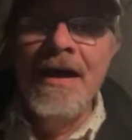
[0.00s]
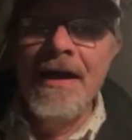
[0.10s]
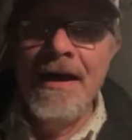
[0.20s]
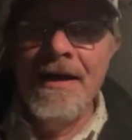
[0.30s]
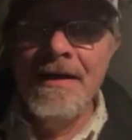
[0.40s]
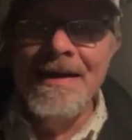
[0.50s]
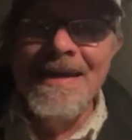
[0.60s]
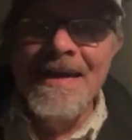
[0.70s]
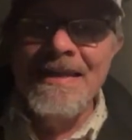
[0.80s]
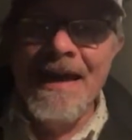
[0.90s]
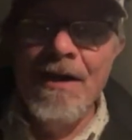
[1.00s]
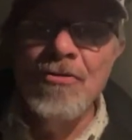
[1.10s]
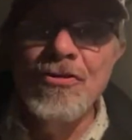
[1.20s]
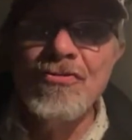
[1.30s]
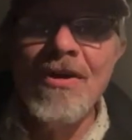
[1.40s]
Now,
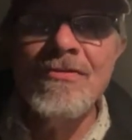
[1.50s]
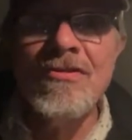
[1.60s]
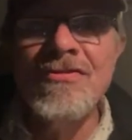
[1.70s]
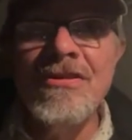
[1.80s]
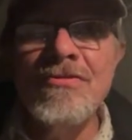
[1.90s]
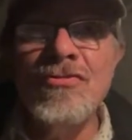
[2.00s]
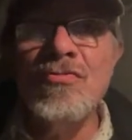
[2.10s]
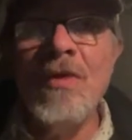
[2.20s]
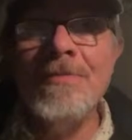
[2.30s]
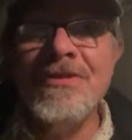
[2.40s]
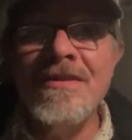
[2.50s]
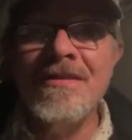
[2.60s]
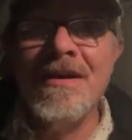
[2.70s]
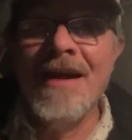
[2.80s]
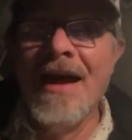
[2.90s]
you also have to consider those websites
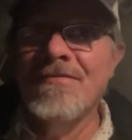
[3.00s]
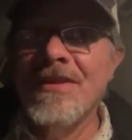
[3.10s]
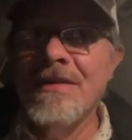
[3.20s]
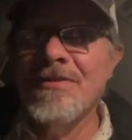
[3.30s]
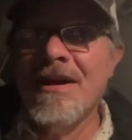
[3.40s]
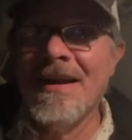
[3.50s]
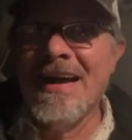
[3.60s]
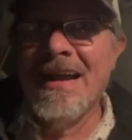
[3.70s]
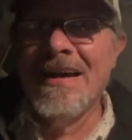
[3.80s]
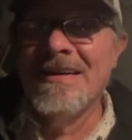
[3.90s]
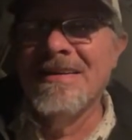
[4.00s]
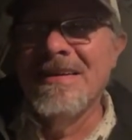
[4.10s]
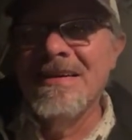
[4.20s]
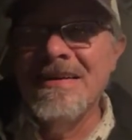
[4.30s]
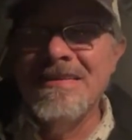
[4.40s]
that have names that are kind of,
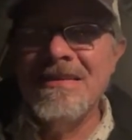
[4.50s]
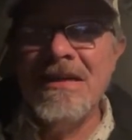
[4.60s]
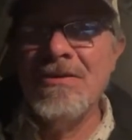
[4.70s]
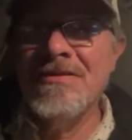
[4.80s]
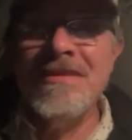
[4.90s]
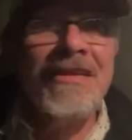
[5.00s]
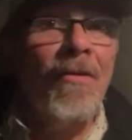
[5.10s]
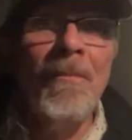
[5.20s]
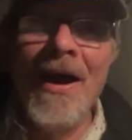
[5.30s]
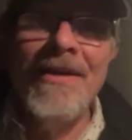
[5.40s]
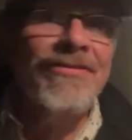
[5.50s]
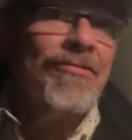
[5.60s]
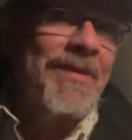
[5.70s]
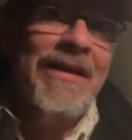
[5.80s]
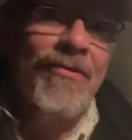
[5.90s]
they sound biased
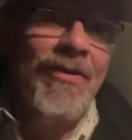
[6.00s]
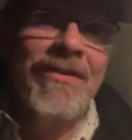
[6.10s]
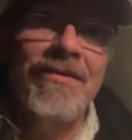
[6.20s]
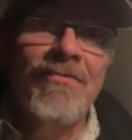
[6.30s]
to begin with.